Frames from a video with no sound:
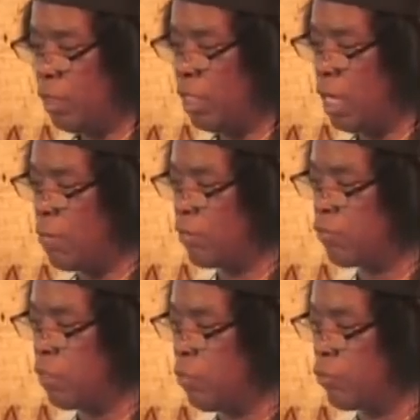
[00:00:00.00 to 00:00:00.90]
And I want to
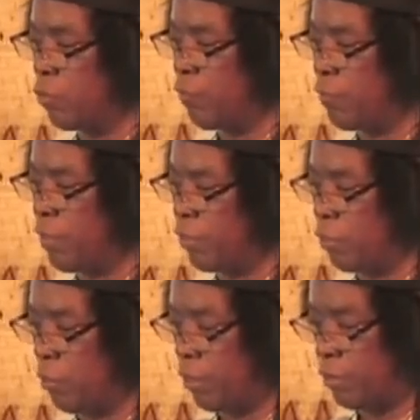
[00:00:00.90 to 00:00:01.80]
see what you're
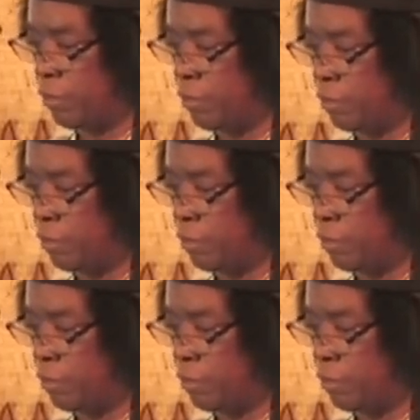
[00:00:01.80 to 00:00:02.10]
familiar with.